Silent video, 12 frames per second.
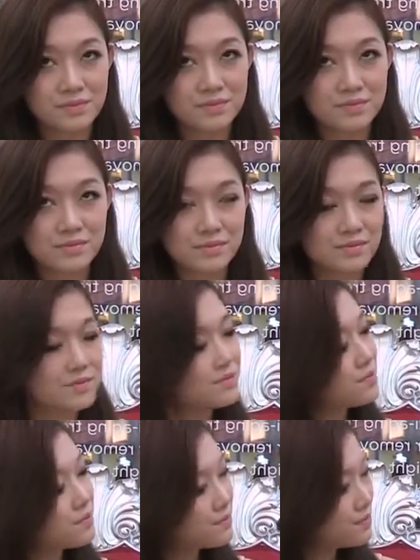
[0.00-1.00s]

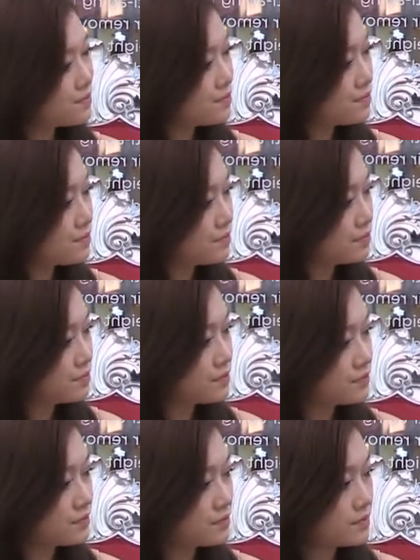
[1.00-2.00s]

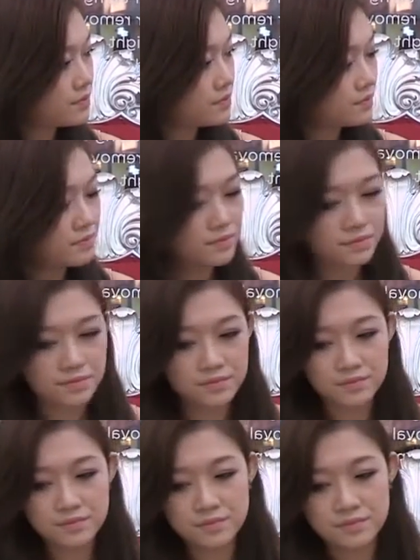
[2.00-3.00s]

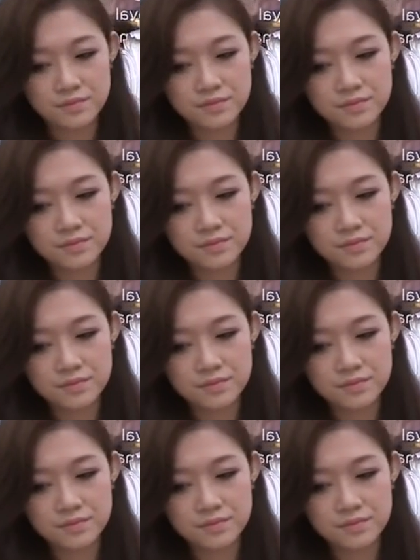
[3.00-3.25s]
(not speaking)